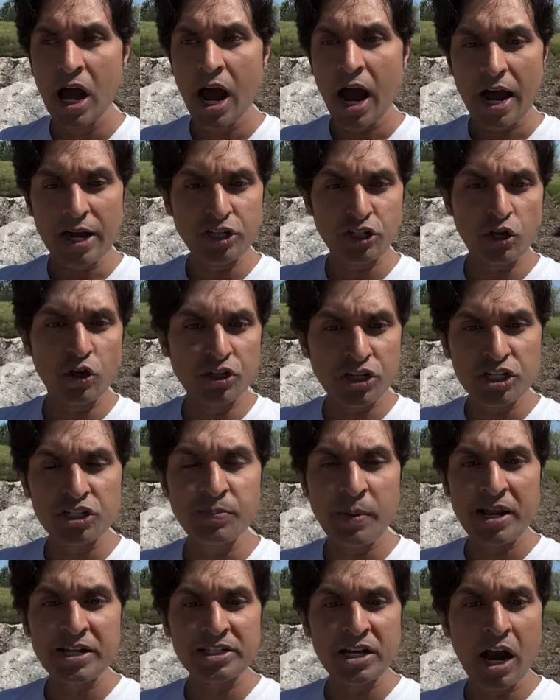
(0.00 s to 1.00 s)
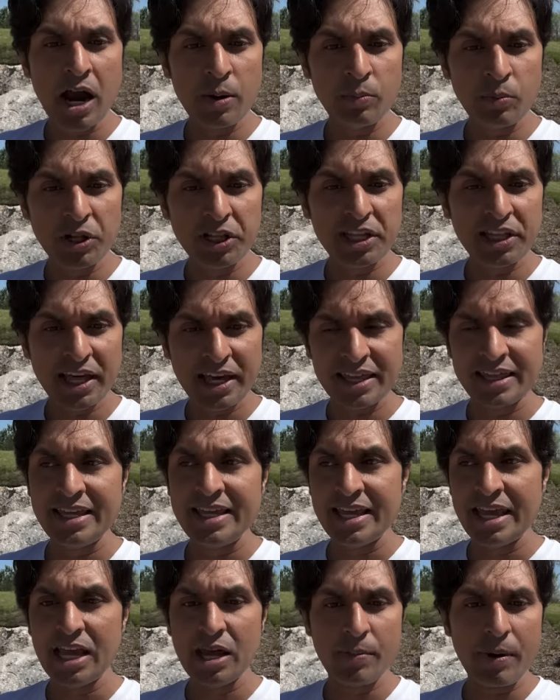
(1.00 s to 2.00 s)
I start to spend time really like
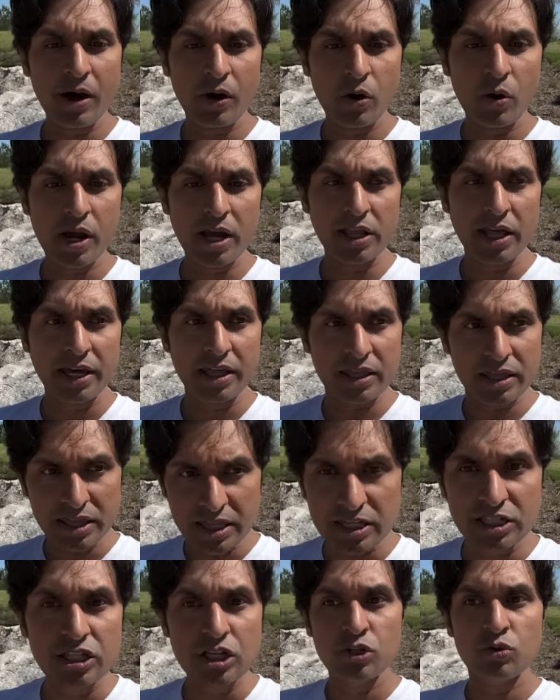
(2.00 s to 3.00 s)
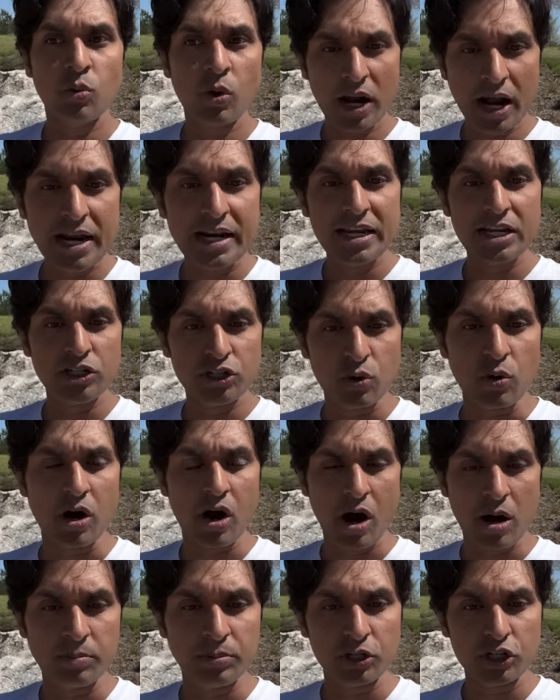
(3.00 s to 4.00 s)
thinking about, okay, like this is what I need to
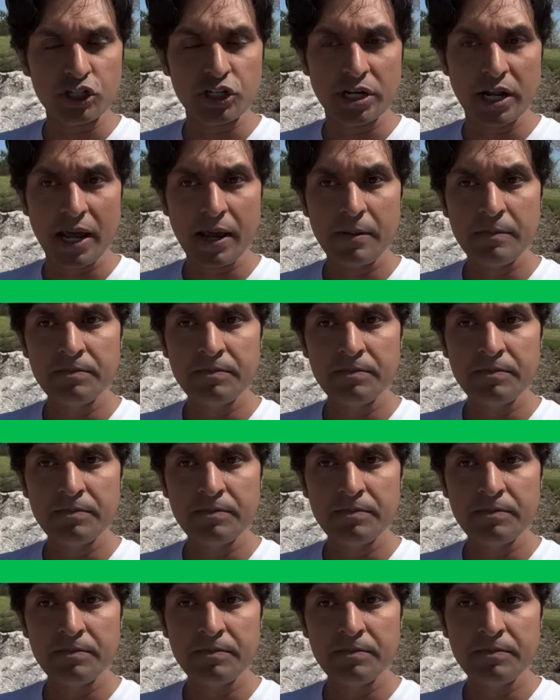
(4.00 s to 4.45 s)
accomplish today.